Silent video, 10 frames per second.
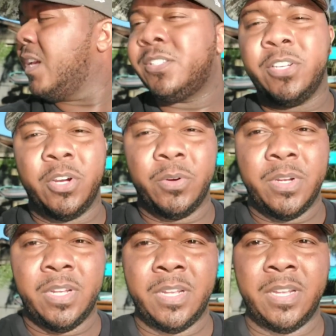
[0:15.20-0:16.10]

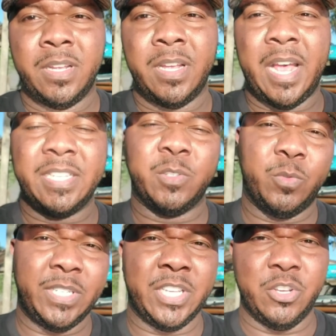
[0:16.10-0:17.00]
So, as of
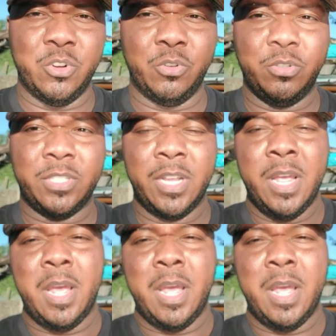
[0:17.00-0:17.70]
recent news,